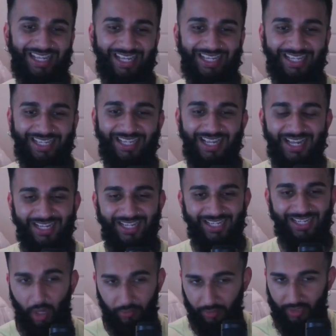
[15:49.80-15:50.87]
The
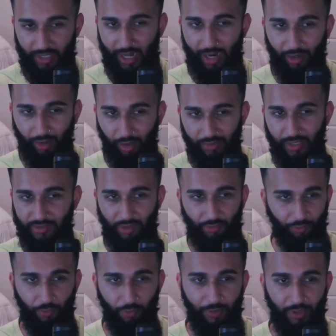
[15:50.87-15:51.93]
other thing I heard that's a
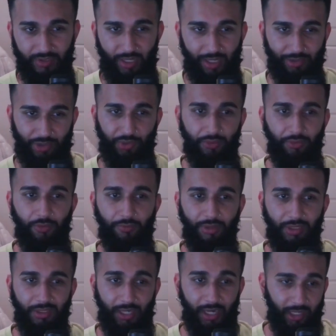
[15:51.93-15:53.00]
rumor, it's not true,
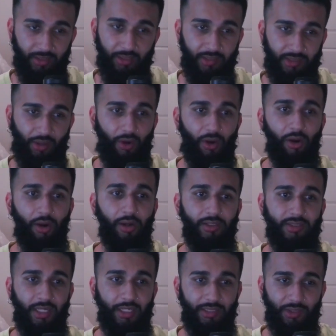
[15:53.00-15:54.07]
but Anthony Starr
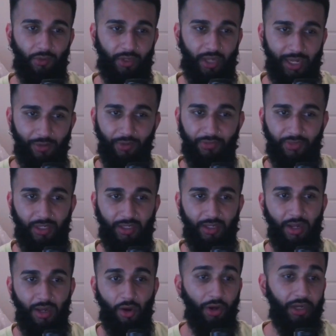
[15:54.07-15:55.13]
said he's okay with it,
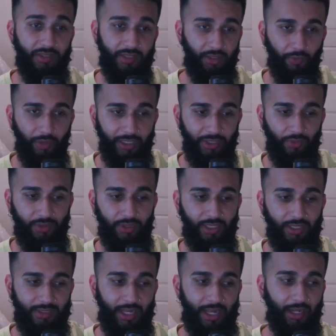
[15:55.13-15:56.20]
or he's in agreement with it,
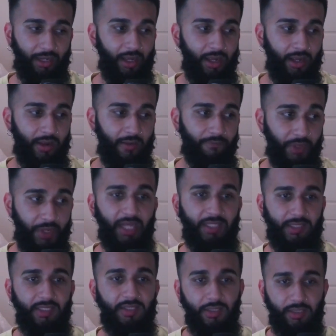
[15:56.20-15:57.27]
is that the next
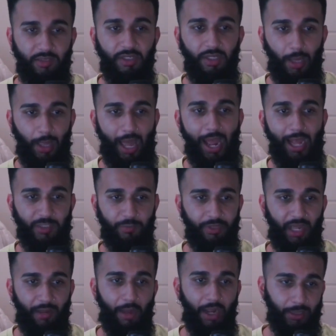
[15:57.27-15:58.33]
season is gonna be the last, but
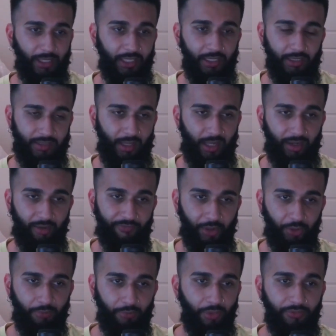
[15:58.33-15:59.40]
that might lead into like a
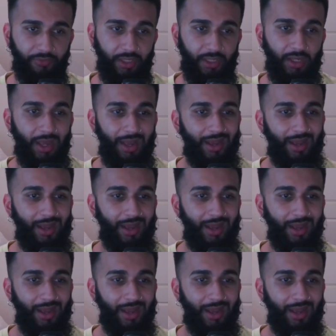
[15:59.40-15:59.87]
final movie.